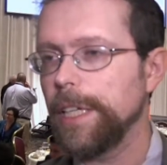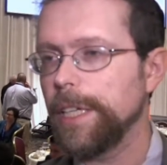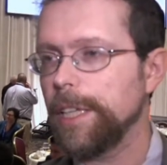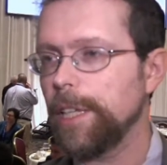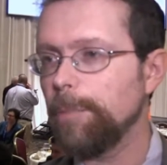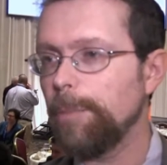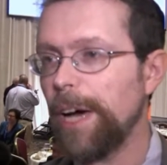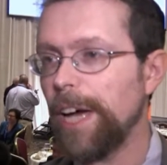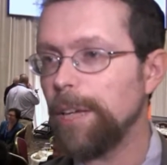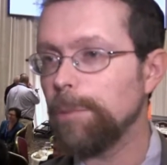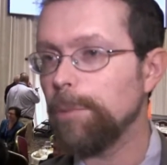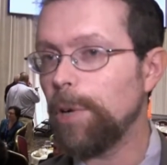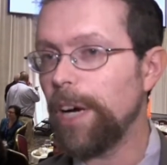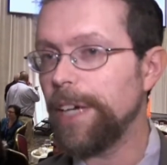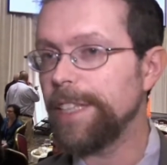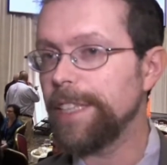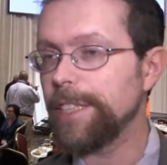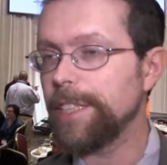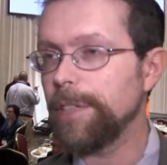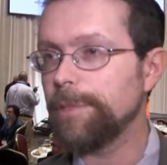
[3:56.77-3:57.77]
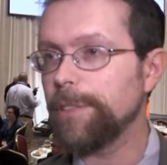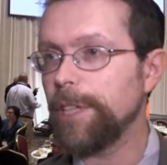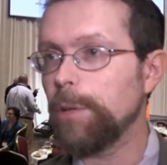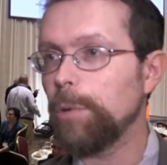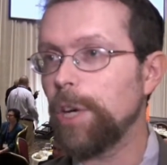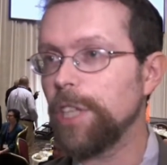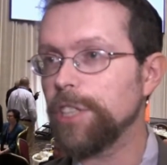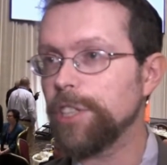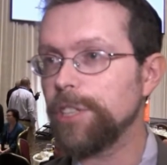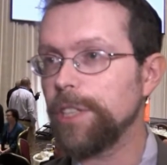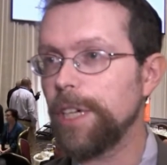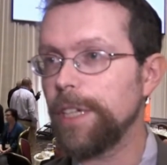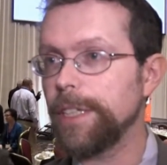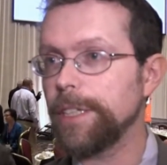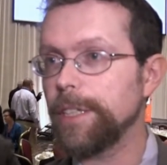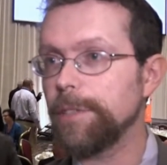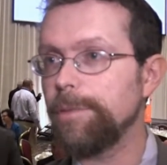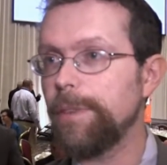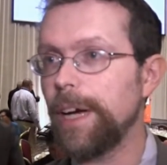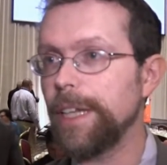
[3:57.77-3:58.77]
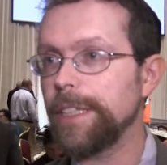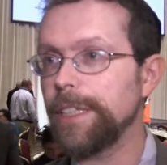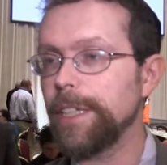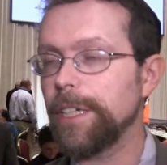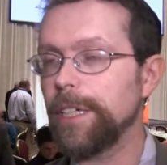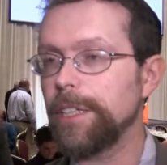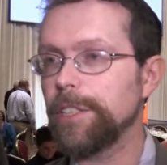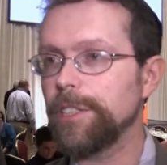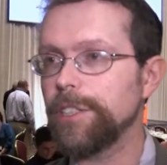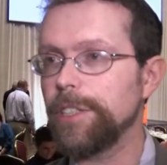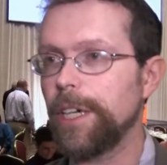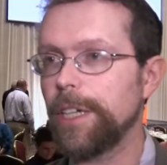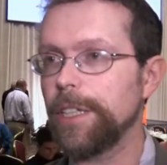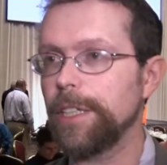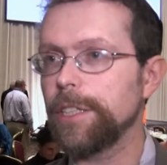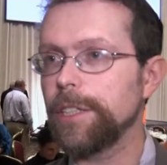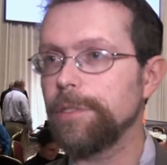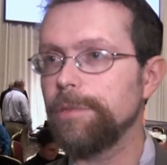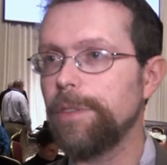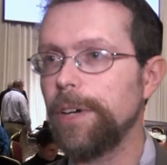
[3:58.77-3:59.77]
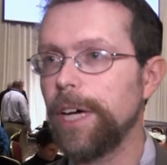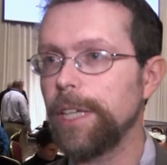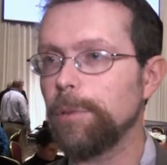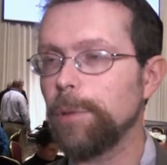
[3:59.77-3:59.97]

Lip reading: The bottom line is if they want to start an intifada, they're going to start an intifada.